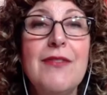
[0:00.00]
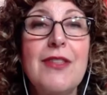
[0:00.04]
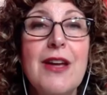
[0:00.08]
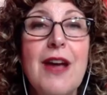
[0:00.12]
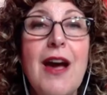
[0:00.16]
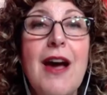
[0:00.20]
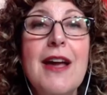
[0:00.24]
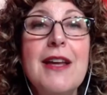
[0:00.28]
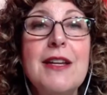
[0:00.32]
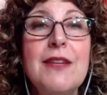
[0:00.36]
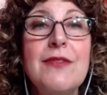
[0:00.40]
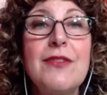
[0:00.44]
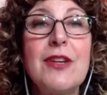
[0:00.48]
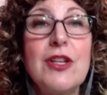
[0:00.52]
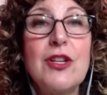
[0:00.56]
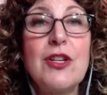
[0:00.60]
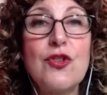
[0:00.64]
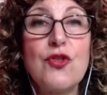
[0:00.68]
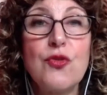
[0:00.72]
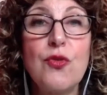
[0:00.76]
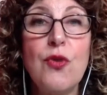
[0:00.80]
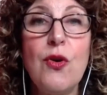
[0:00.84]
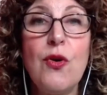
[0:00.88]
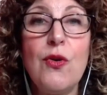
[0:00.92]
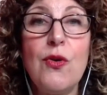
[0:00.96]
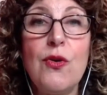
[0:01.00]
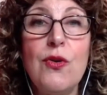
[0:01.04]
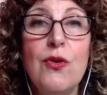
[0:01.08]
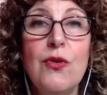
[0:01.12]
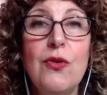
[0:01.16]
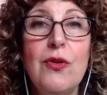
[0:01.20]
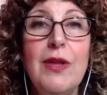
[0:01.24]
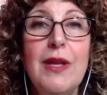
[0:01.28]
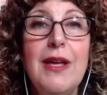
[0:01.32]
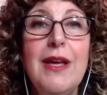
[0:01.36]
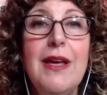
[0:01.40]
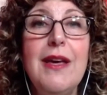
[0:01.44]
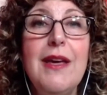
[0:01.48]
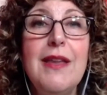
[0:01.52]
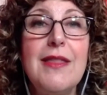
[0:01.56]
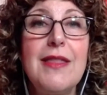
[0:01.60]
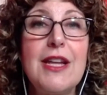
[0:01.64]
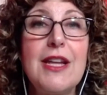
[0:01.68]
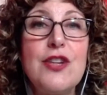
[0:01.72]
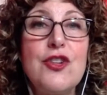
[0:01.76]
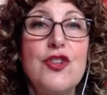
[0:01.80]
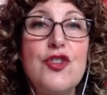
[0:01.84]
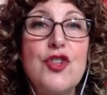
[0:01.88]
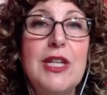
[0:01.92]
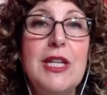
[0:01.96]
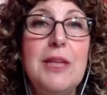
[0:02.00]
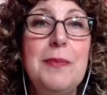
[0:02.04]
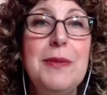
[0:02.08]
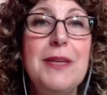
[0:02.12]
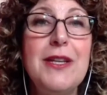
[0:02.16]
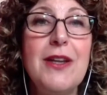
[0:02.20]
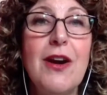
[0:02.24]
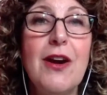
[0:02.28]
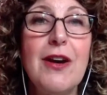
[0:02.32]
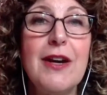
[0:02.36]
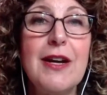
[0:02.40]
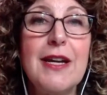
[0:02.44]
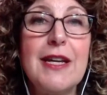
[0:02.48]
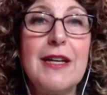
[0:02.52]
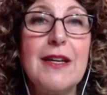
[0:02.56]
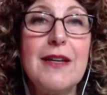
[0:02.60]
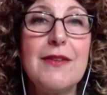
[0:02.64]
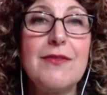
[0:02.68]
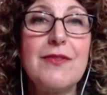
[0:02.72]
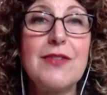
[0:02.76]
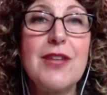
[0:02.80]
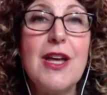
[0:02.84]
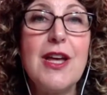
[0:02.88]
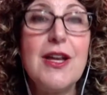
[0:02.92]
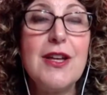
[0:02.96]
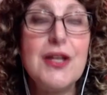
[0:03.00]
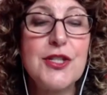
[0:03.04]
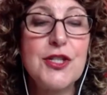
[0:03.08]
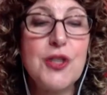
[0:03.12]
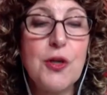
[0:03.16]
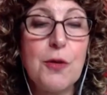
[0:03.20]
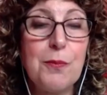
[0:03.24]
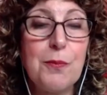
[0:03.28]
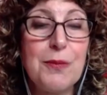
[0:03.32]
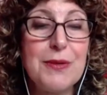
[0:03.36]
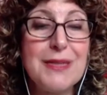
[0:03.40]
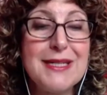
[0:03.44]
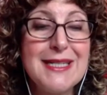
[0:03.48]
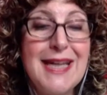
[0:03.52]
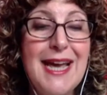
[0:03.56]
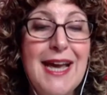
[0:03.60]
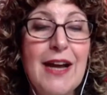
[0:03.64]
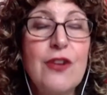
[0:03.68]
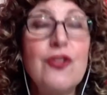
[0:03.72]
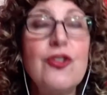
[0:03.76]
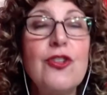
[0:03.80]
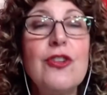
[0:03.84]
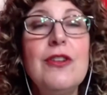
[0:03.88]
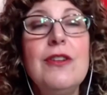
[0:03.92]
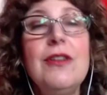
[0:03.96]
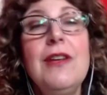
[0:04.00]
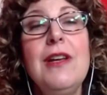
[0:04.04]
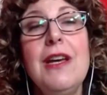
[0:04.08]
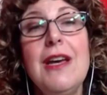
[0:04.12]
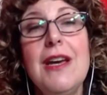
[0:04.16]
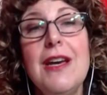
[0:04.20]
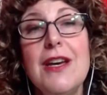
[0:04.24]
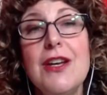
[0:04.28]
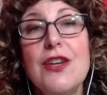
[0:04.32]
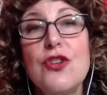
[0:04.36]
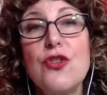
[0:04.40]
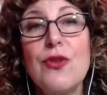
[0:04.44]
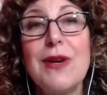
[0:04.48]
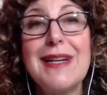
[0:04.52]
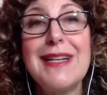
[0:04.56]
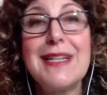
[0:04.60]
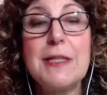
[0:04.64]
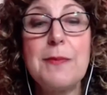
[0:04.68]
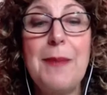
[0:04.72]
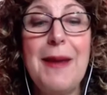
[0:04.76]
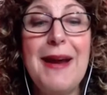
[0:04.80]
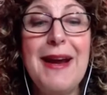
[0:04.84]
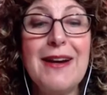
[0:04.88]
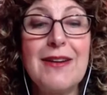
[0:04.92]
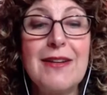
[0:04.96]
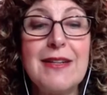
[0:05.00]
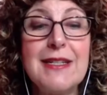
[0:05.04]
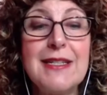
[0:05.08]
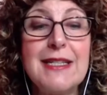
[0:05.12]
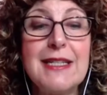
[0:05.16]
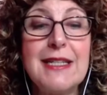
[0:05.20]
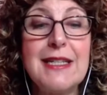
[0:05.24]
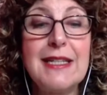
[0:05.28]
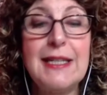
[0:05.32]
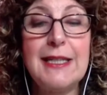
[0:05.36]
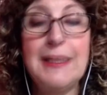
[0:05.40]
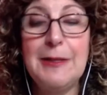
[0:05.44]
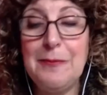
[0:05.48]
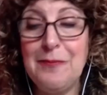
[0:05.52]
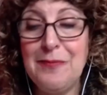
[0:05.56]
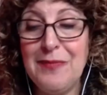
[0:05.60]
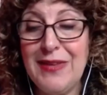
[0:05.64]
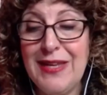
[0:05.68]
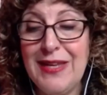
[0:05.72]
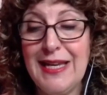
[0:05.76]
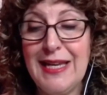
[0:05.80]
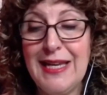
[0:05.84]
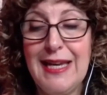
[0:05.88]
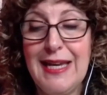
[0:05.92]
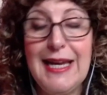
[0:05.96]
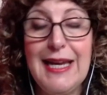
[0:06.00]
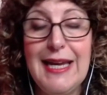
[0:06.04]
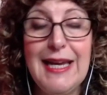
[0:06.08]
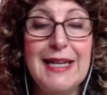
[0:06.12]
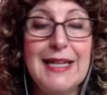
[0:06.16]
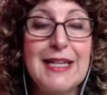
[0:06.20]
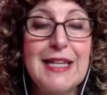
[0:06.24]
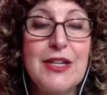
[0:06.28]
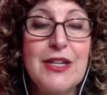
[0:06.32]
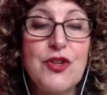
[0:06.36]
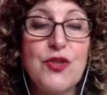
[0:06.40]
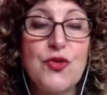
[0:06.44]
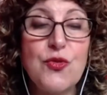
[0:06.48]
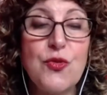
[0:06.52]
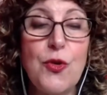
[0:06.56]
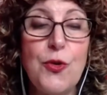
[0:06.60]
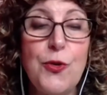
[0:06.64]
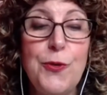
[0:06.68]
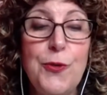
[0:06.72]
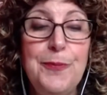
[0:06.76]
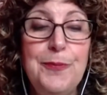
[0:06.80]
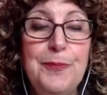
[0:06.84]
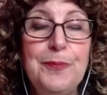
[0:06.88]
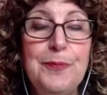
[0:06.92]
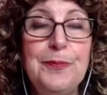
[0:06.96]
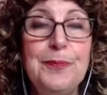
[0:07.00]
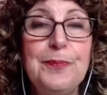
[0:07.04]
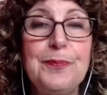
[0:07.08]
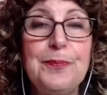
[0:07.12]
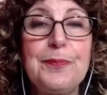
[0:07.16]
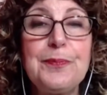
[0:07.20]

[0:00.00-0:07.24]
of the kind of control that GDPR gives. So protection, transparency, and control.